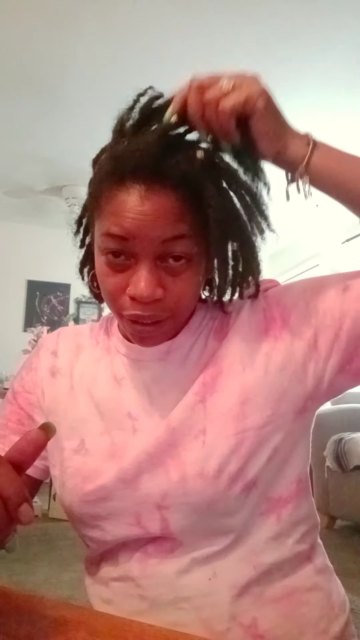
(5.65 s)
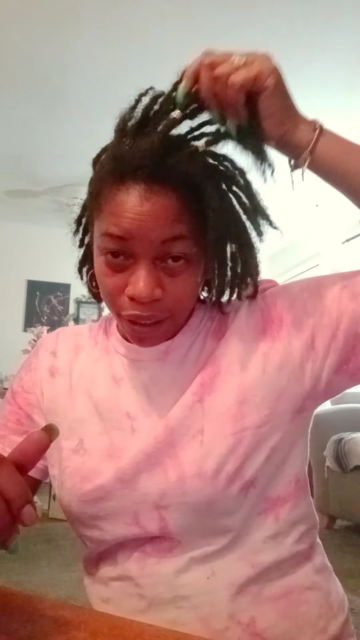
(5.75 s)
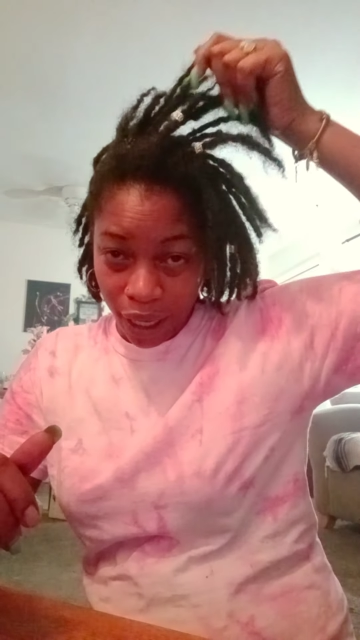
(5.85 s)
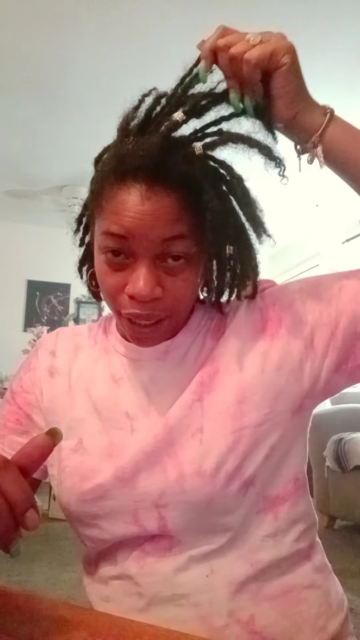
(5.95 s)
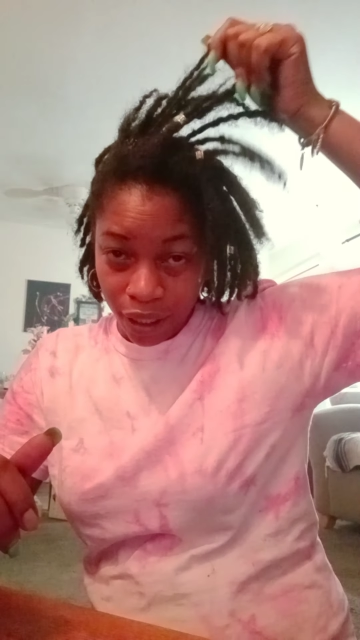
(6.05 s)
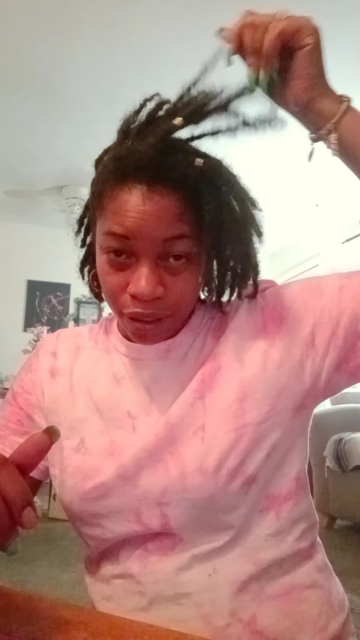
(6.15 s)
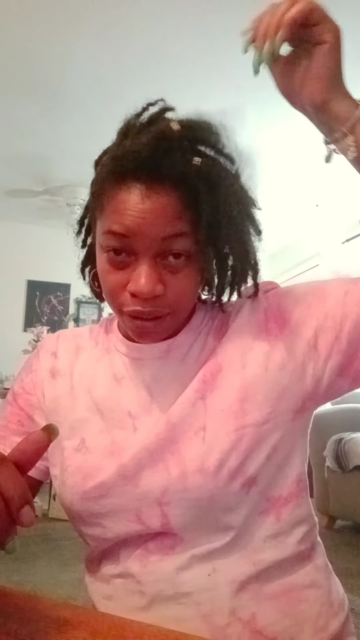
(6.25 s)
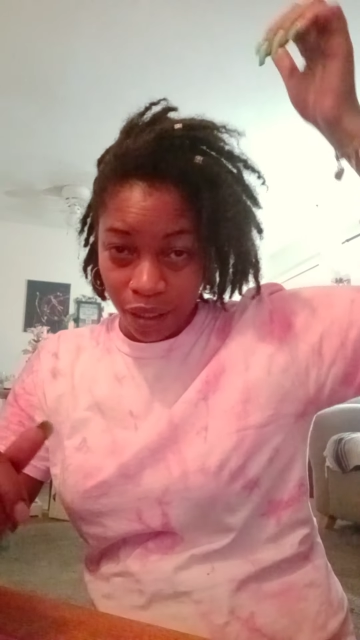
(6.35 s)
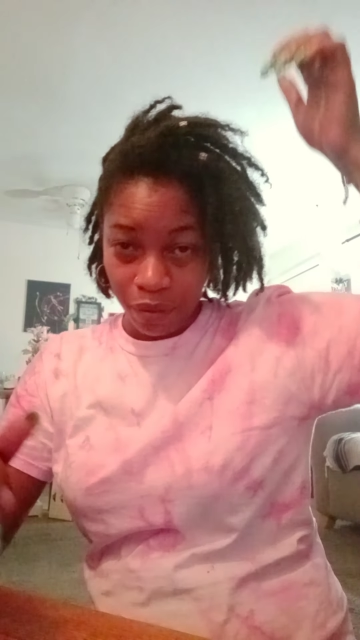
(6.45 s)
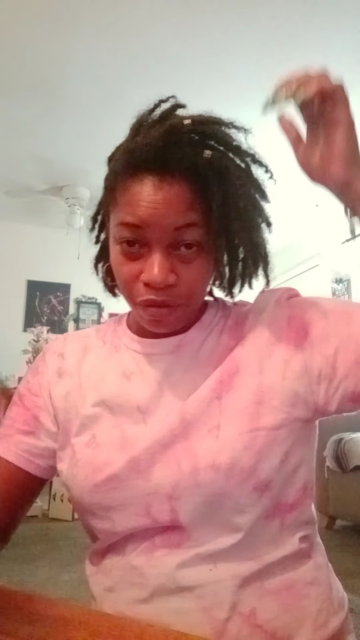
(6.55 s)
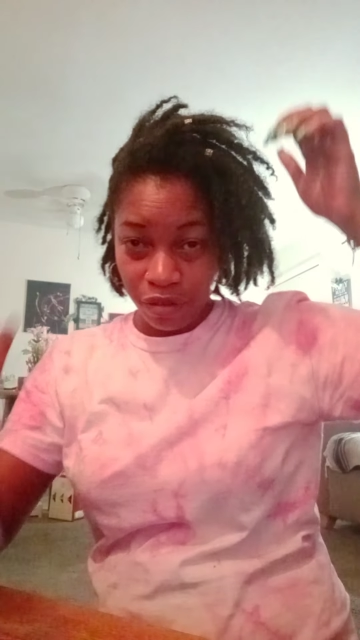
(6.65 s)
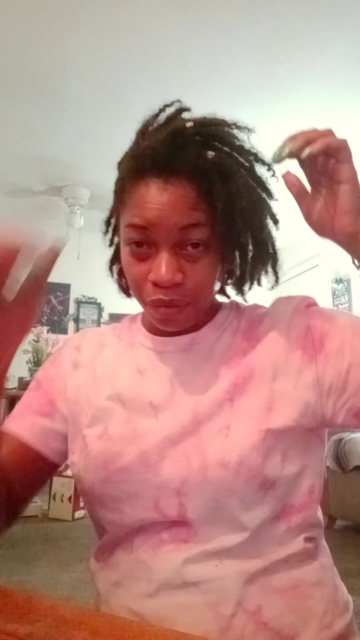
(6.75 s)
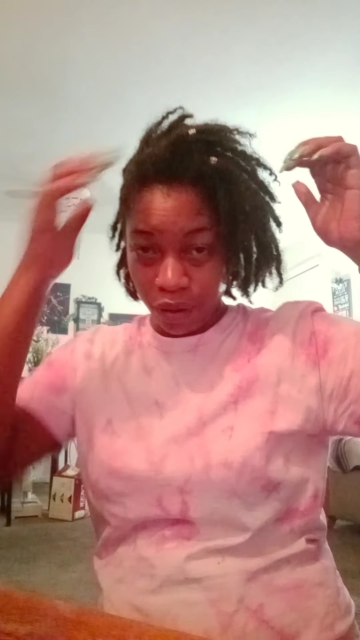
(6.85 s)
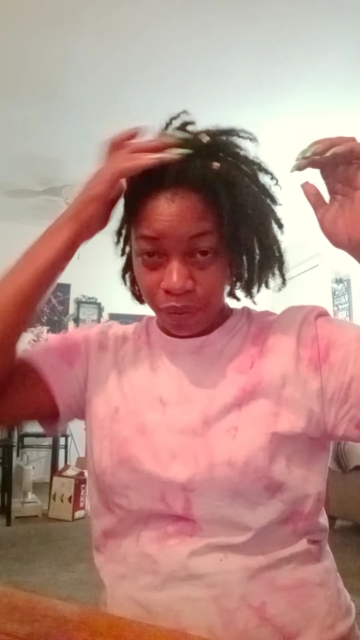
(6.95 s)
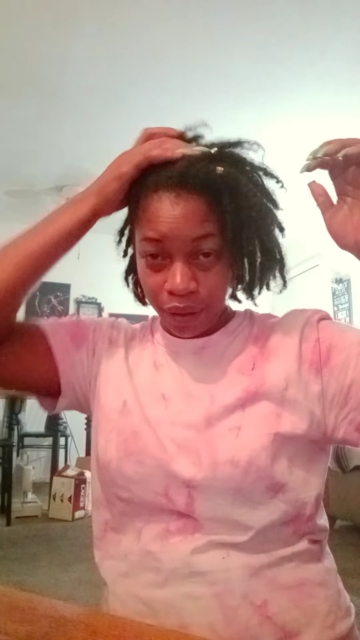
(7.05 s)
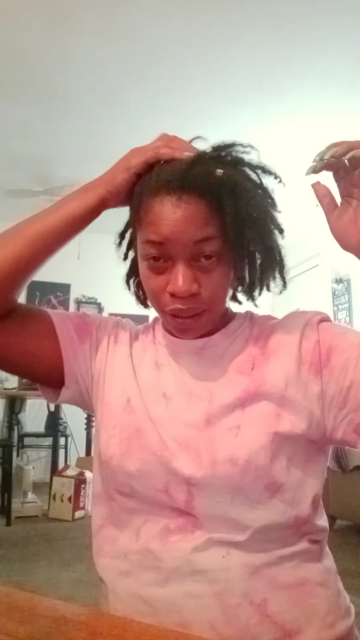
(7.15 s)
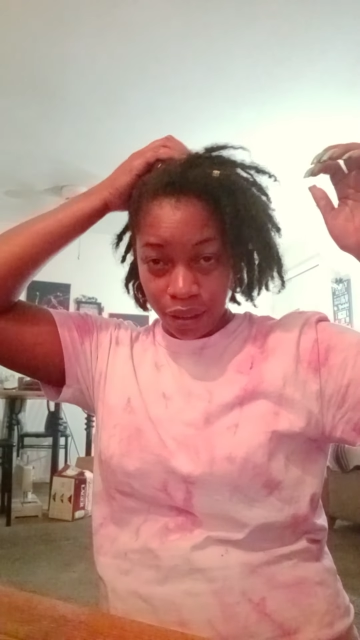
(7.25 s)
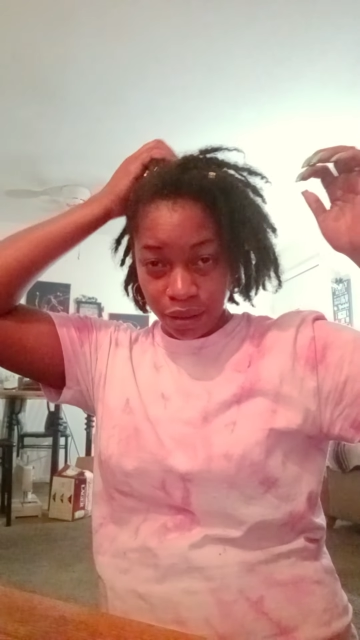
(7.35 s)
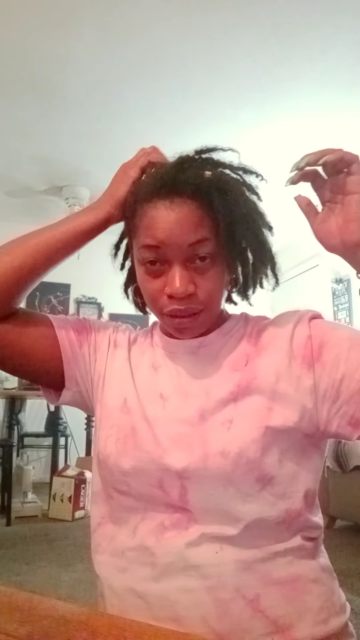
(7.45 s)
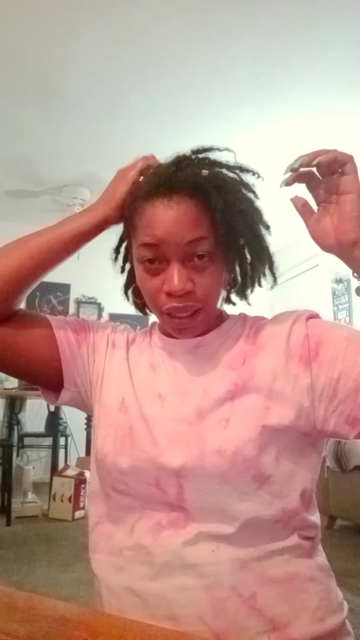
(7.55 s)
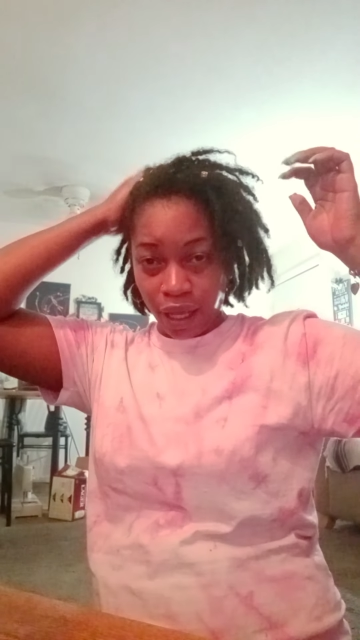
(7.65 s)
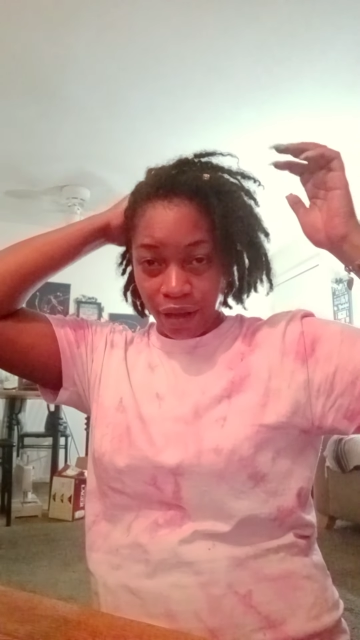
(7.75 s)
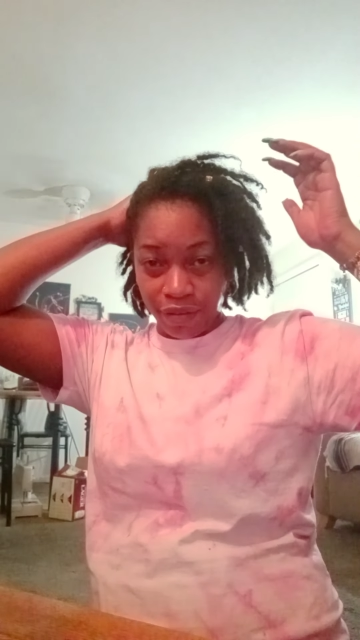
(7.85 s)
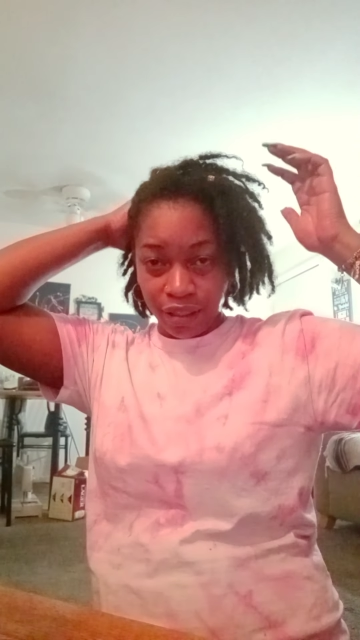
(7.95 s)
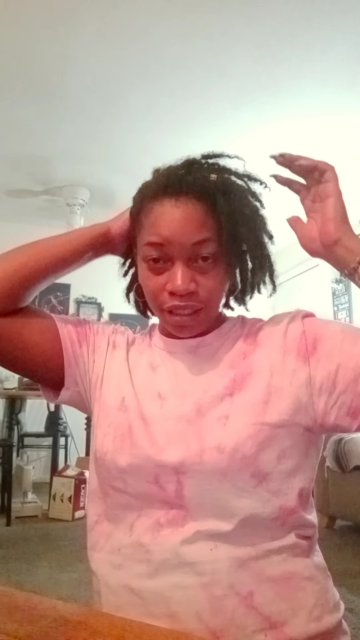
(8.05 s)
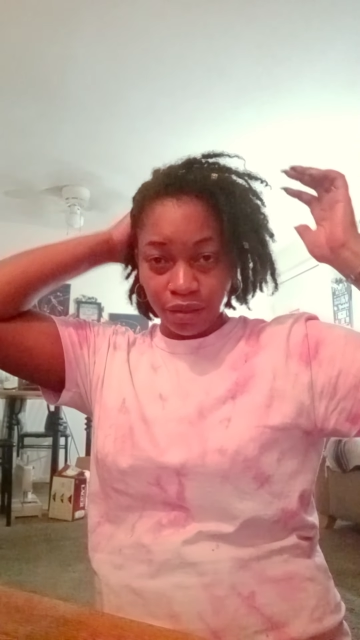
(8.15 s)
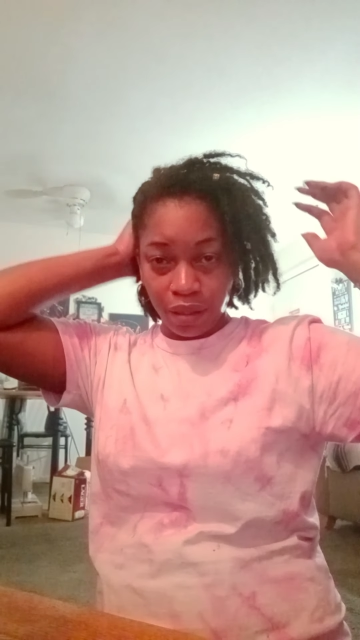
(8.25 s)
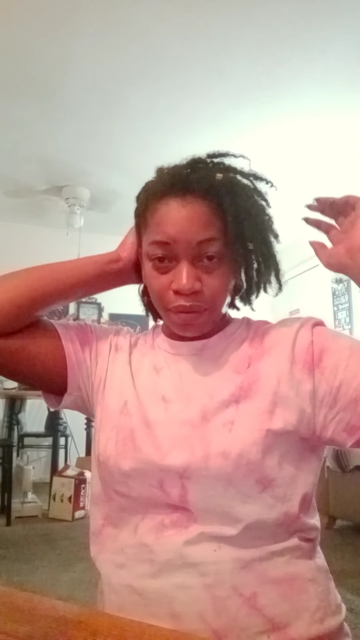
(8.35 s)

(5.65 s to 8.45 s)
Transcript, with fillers: Like, some of them are because I have it this way,